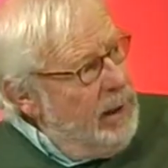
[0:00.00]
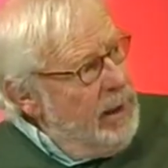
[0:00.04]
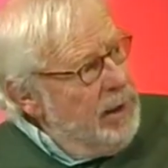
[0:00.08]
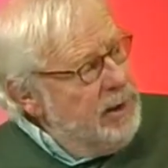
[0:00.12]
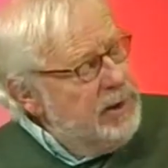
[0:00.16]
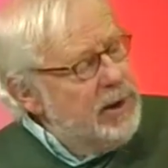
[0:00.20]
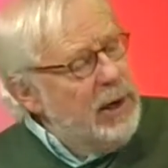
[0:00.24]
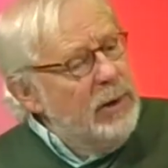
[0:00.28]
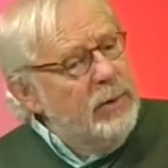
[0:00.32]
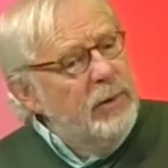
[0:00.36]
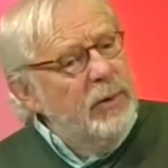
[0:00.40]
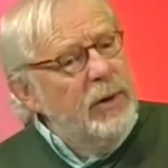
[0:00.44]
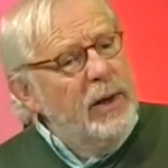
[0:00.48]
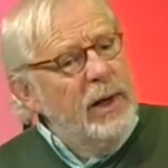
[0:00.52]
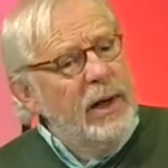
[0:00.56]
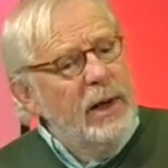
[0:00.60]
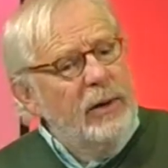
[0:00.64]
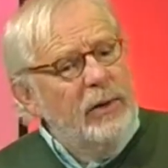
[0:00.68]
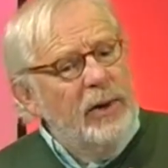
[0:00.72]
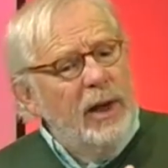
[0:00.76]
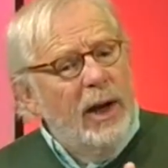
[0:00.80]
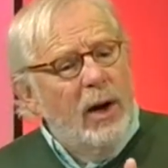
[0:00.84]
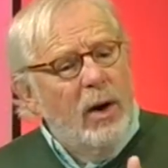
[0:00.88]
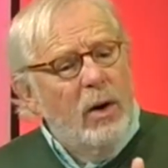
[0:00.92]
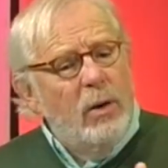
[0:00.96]
So
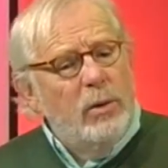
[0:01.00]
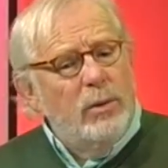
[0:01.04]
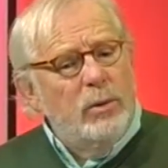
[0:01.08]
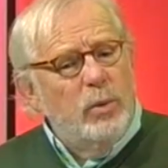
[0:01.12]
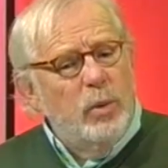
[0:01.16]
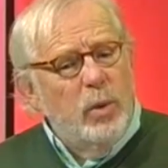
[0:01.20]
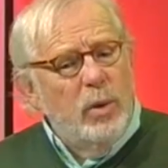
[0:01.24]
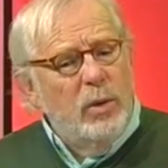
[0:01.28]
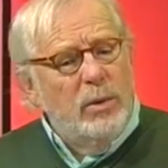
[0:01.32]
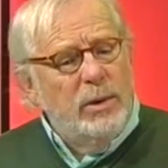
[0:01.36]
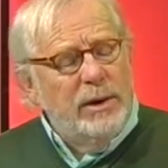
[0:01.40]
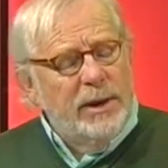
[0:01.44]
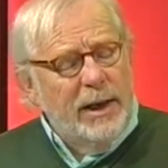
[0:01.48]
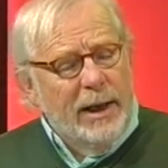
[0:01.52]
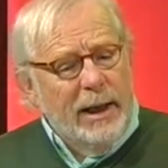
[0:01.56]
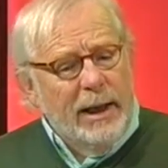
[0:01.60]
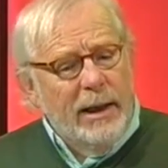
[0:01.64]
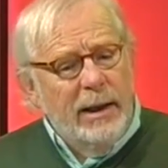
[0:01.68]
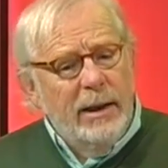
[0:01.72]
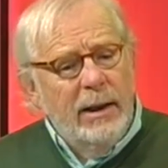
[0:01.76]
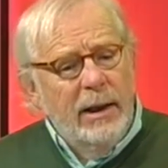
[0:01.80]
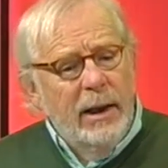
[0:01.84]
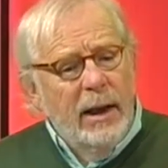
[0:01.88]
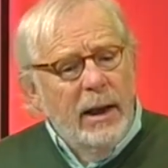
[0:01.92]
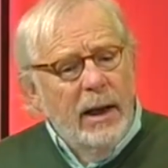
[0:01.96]
the old water,
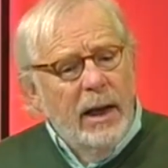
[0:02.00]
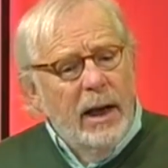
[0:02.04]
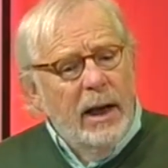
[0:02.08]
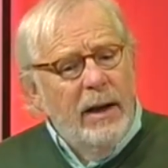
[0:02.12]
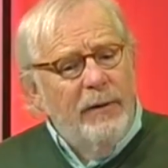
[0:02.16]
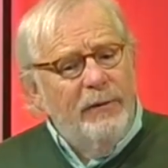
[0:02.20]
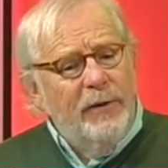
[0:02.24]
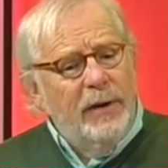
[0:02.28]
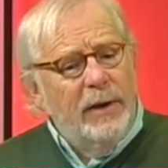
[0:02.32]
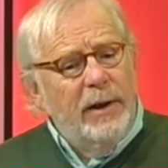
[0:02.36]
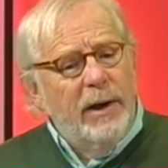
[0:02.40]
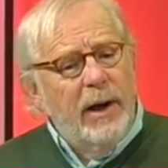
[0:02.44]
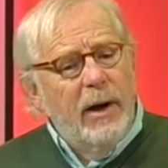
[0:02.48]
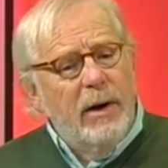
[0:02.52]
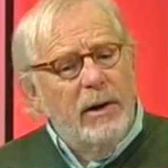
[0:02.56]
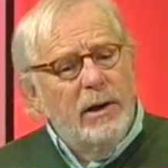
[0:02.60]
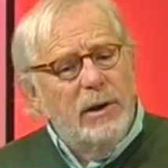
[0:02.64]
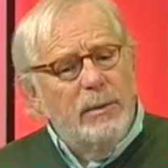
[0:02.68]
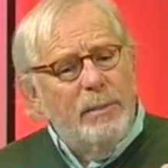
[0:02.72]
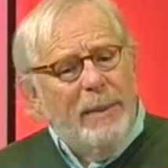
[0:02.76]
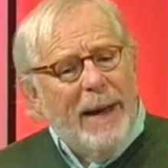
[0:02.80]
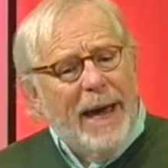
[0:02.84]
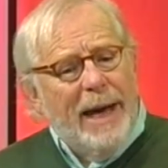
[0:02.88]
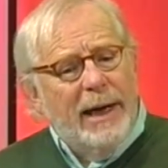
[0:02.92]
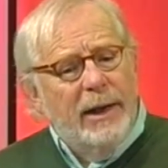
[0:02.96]
if it
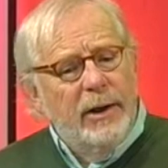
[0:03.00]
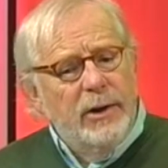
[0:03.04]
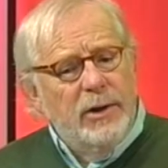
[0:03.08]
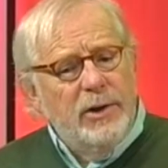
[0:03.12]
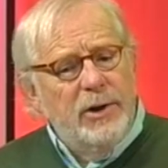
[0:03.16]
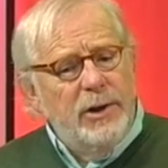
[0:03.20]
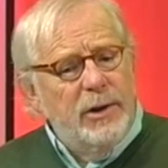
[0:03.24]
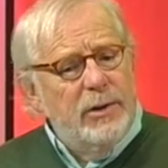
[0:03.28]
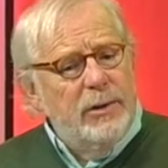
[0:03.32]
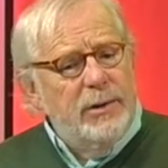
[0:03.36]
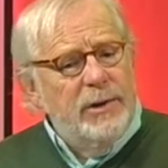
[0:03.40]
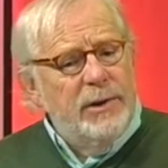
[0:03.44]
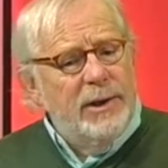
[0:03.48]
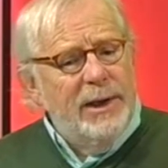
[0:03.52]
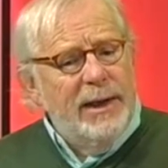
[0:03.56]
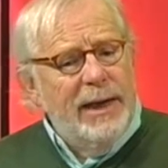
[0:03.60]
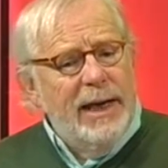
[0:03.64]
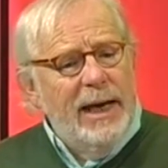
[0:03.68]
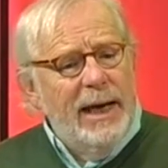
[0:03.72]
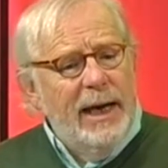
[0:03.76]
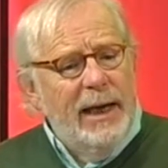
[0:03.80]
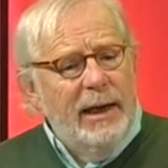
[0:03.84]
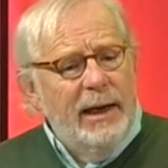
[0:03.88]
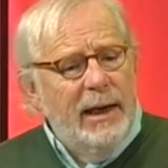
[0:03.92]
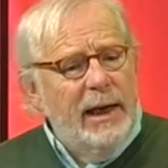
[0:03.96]
goes back and is used
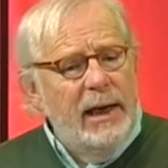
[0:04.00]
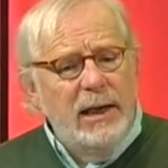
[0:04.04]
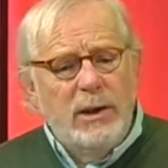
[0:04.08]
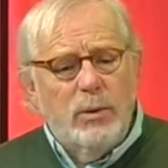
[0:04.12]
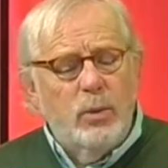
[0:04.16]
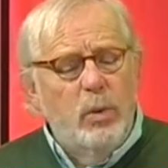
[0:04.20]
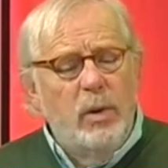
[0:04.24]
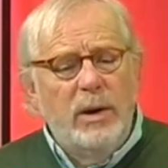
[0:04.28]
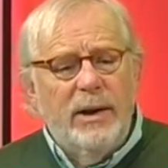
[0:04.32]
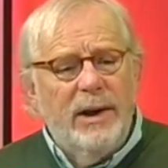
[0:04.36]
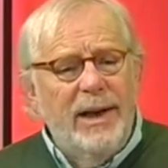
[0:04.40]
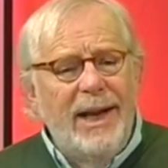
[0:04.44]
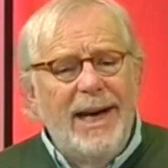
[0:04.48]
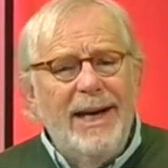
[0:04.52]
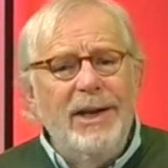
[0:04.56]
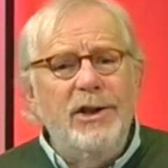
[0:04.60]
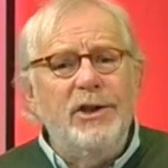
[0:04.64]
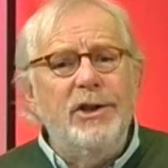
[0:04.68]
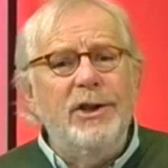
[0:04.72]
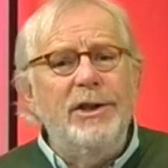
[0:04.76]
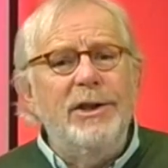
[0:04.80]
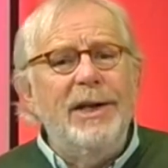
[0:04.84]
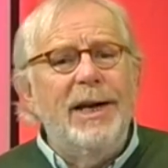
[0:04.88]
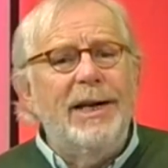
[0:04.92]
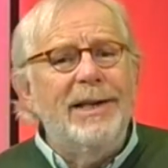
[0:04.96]
again, it's what
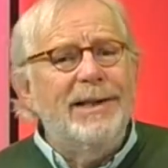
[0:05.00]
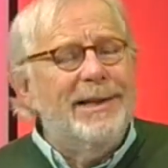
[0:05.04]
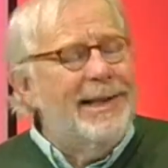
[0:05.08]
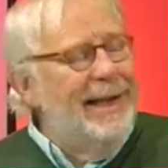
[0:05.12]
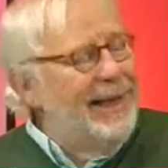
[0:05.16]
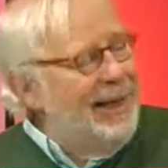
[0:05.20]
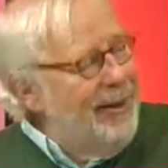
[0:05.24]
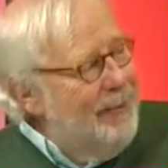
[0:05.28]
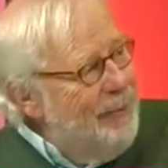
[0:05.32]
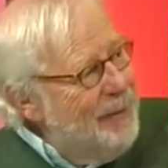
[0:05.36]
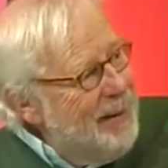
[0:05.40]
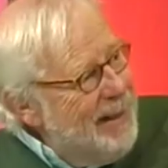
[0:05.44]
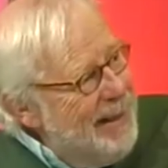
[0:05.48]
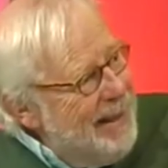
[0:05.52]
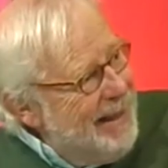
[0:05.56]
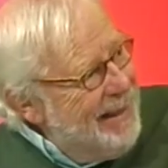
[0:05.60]
nature does anyway.